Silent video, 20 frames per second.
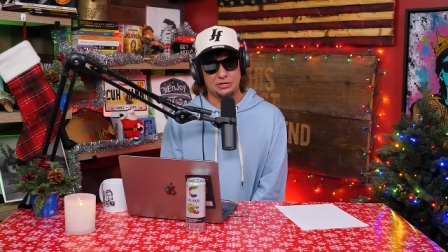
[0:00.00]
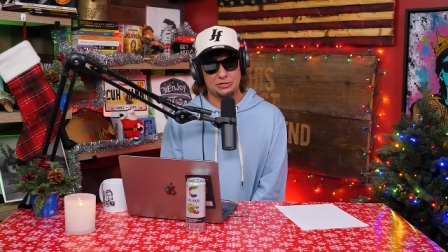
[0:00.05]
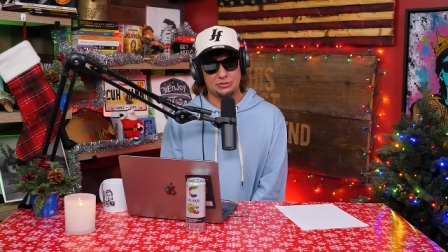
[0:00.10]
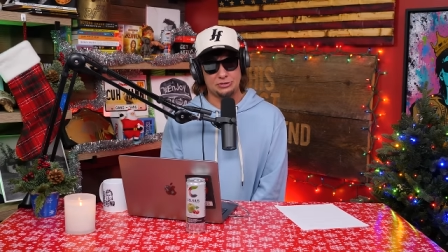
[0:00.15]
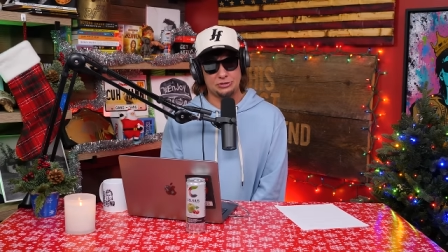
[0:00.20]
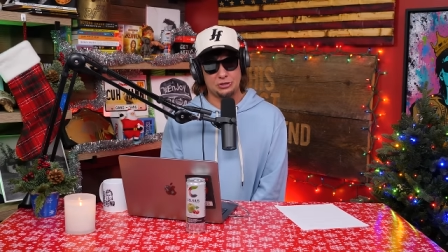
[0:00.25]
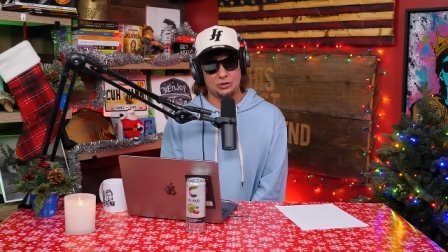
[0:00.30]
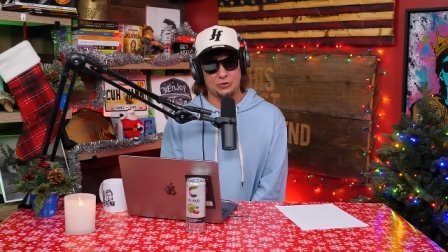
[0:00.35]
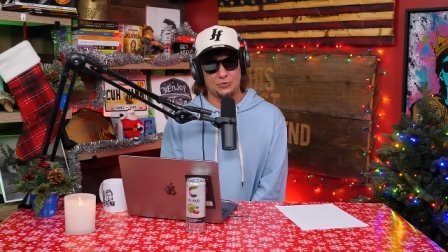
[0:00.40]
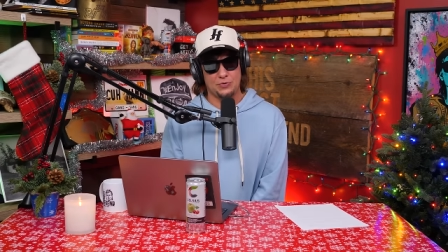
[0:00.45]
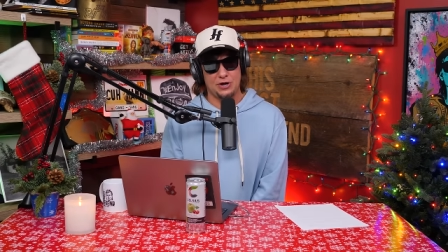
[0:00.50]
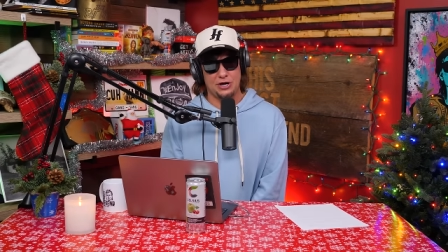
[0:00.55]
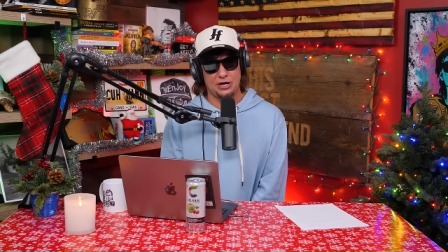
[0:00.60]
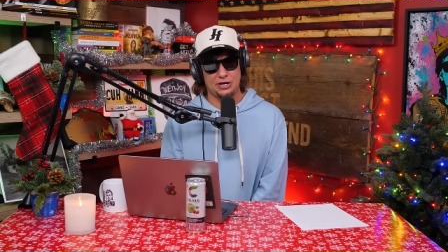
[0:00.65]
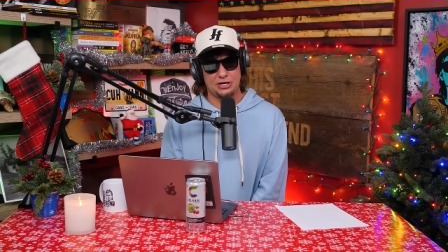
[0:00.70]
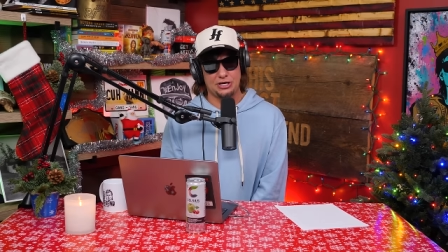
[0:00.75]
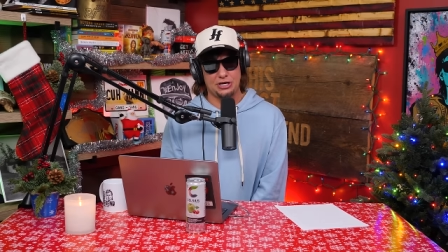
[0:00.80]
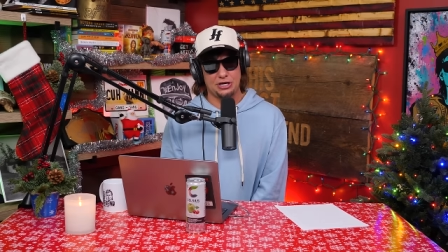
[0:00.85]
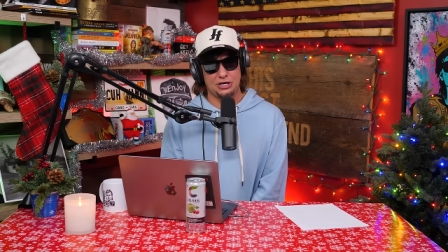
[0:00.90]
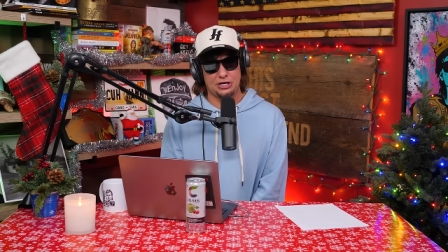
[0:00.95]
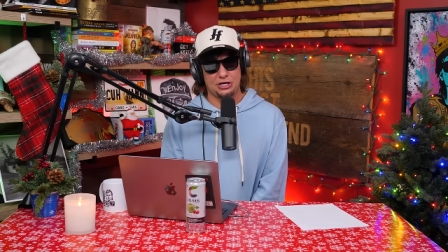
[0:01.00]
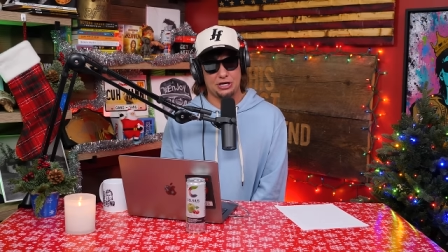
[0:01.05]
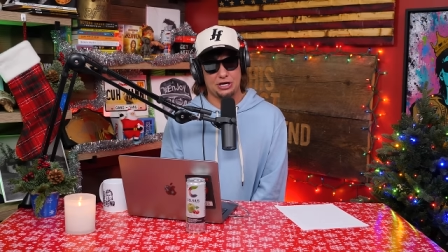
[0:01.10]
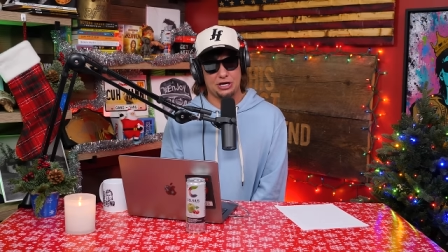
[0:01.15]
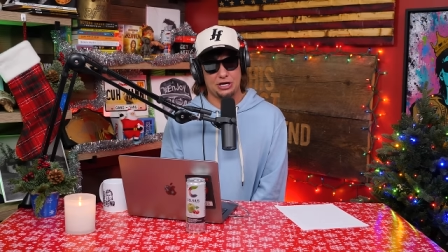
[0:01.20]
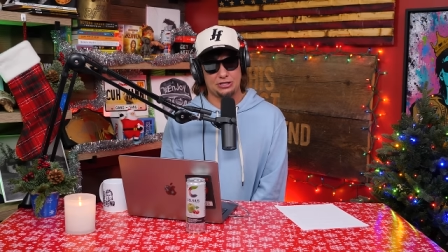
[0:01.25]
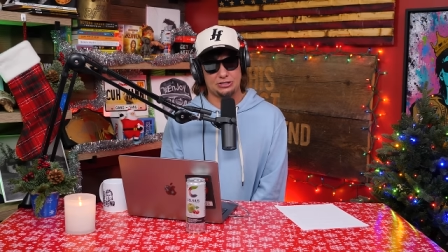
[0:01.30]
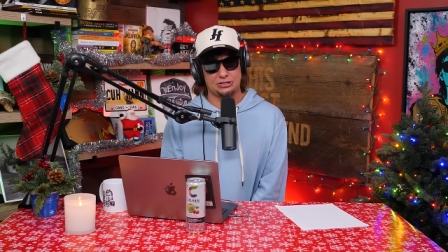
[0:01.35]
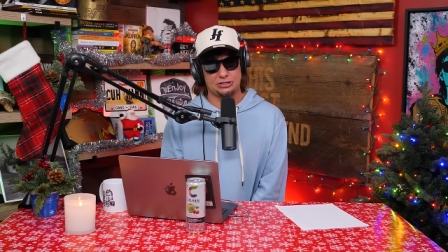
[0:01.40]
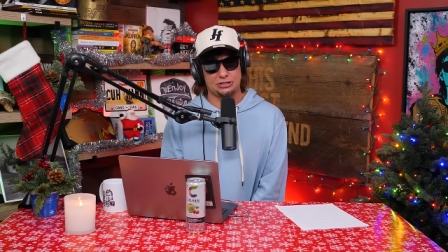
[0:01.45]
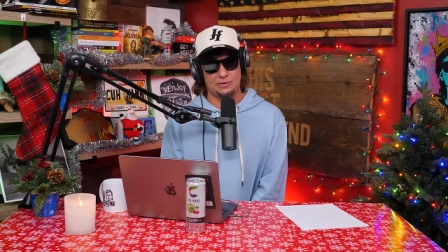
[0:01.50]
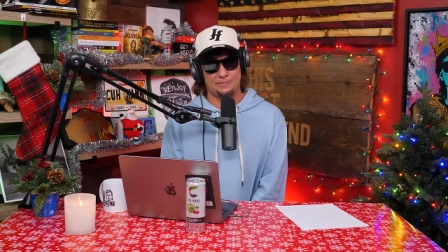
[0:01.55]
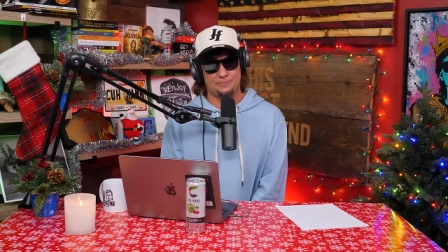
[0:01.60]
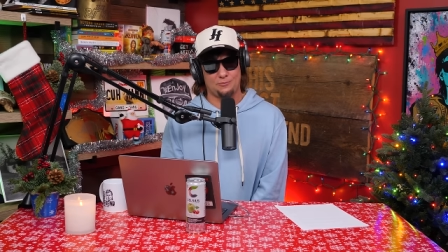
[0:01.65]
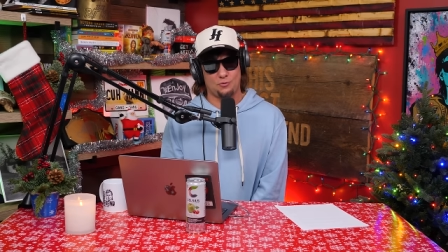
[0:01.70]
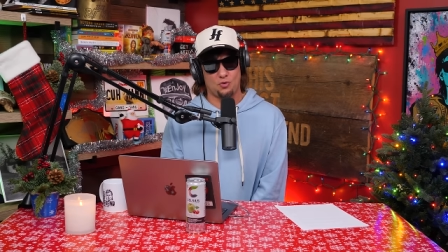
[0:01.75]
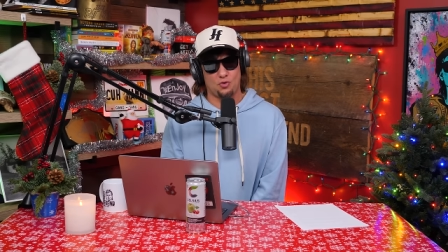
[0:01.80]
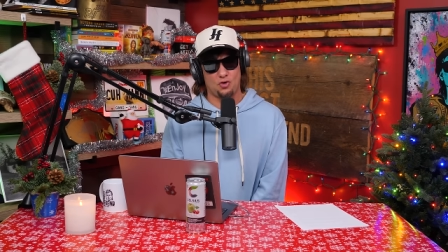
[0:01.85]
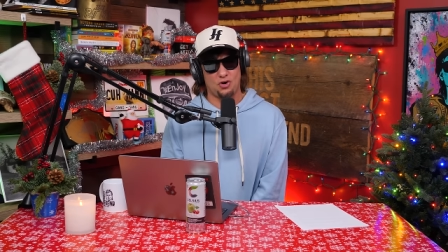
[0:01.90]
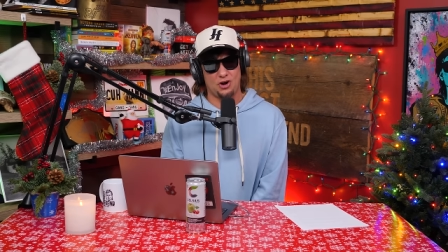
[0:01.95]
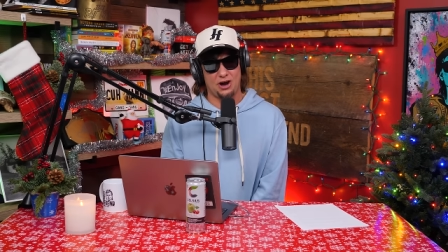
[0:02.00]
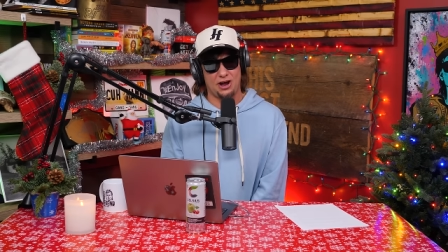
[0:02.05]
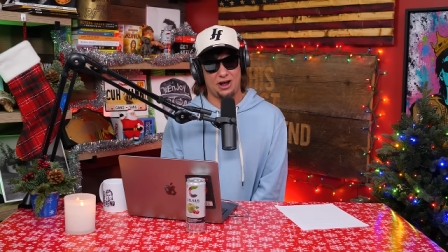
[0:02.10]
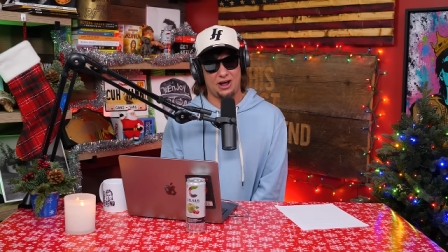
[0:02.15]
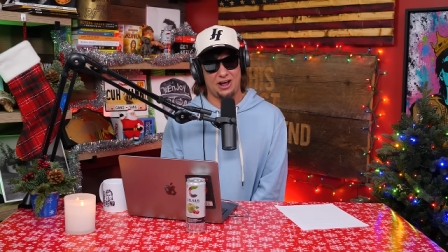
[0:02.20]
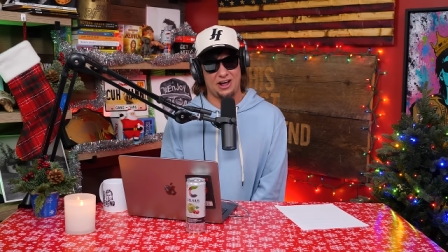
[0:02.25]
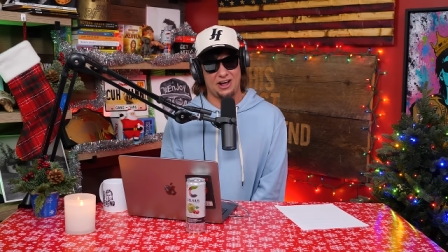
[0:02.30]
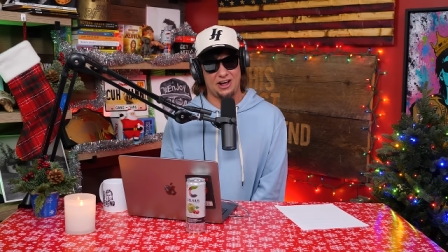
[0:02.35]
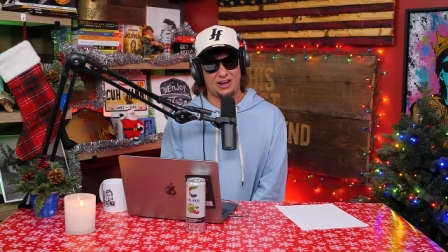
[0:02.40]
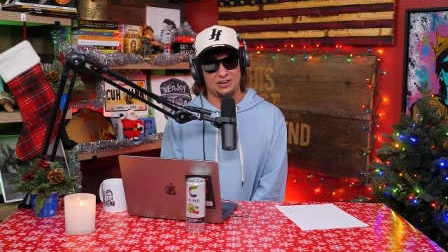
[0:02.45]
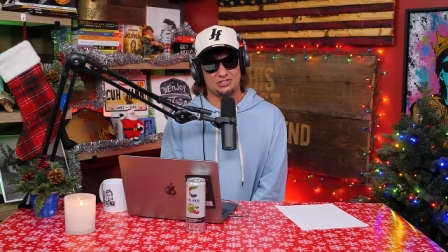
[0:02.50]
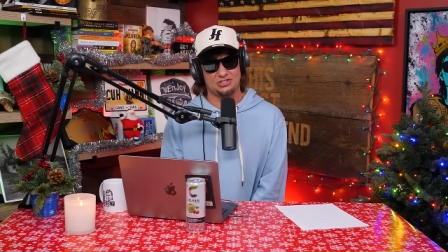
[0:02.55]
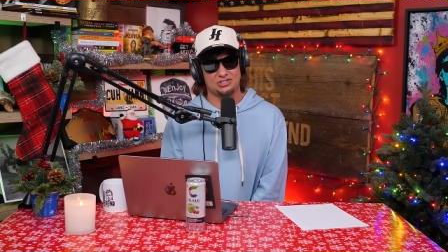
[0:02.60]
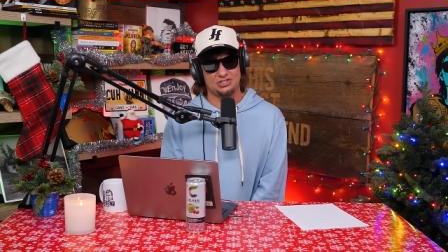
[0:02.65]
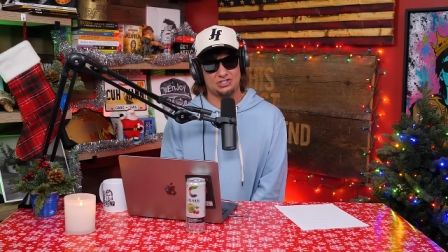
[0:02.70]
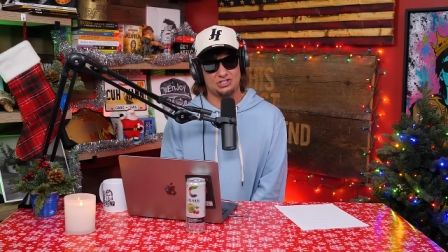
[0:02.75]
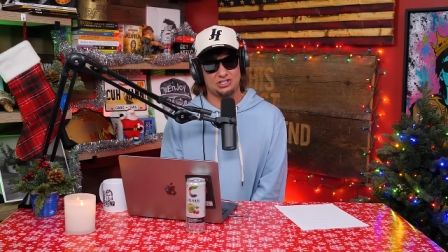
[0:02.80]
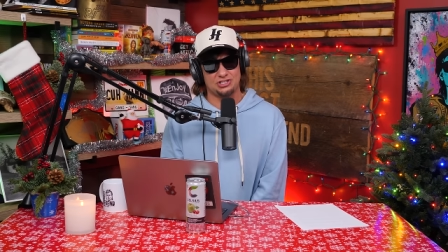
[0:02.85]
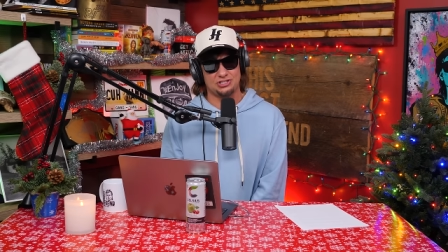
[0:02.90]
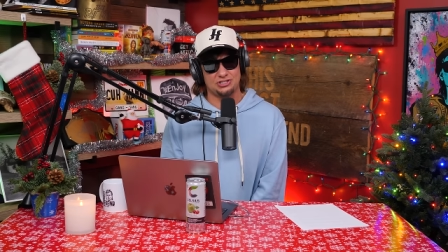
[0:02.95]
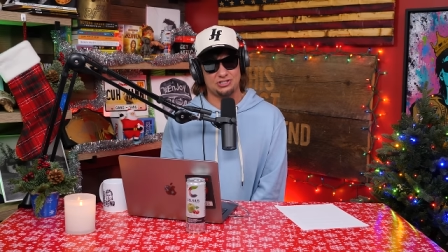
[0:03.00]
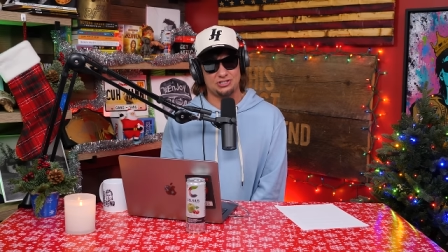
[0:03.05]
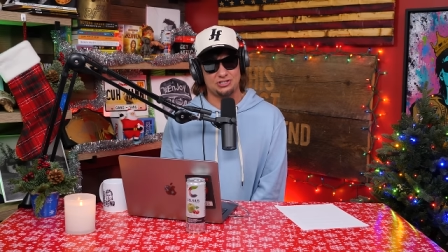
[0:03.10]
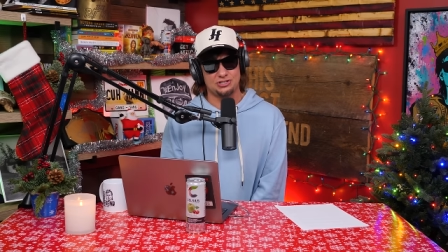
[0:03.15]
so I can get some rest?